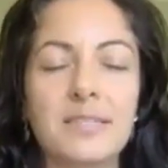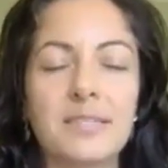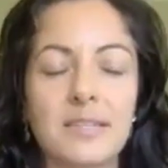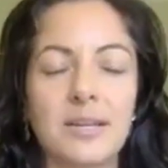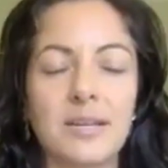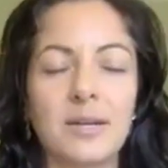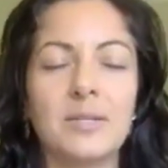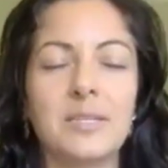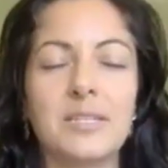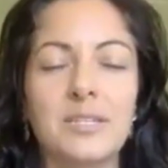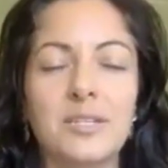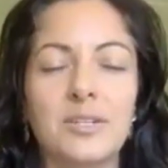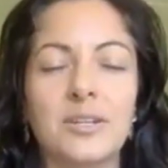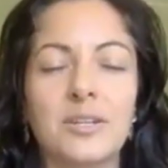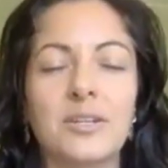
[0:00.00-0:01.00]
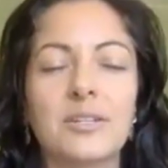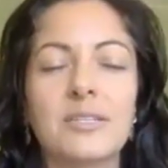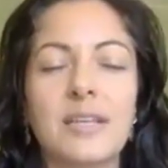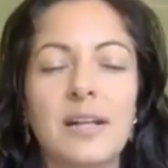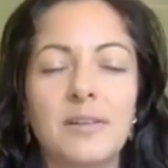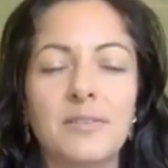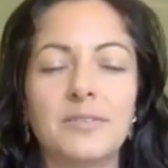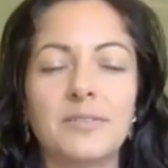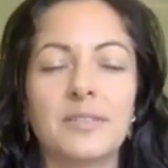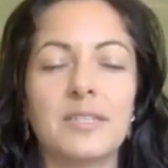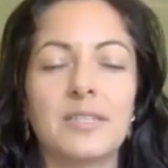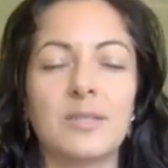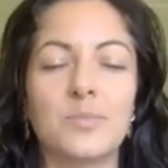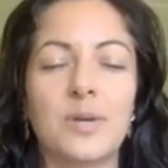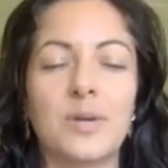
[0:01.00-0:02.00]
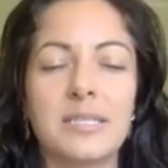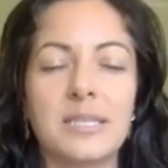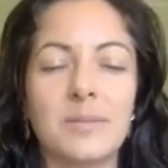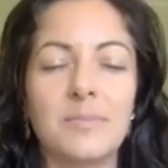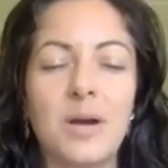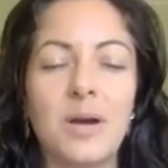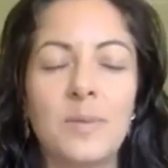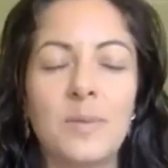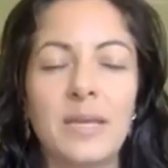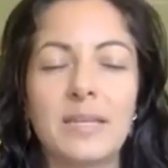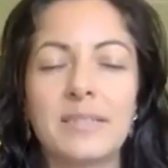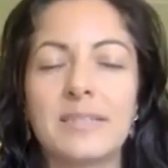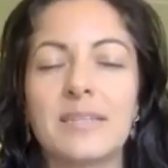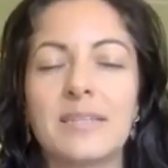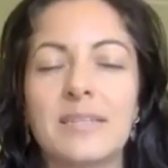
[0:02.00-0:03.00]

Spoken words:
to come into yourself, into the present moment,